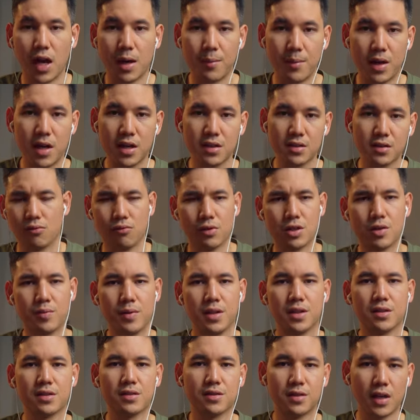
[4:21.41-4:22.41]
ms which
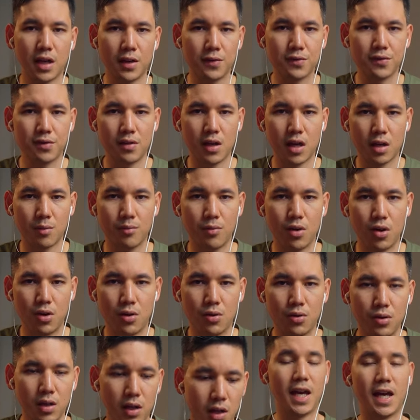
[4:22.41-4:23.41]
means safe track
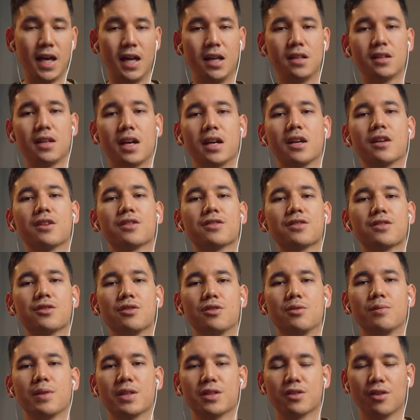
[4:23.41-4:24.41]
mode and i
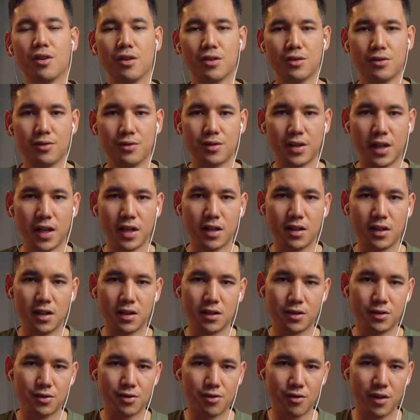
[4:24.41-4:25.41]
assume it's going to take
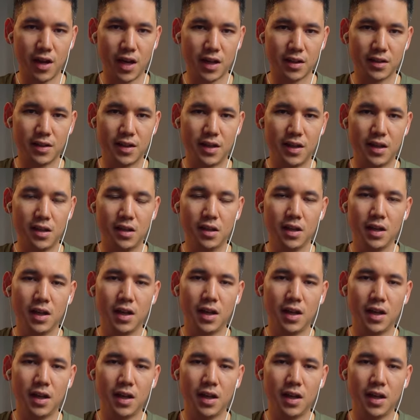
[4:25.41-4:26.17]
another track there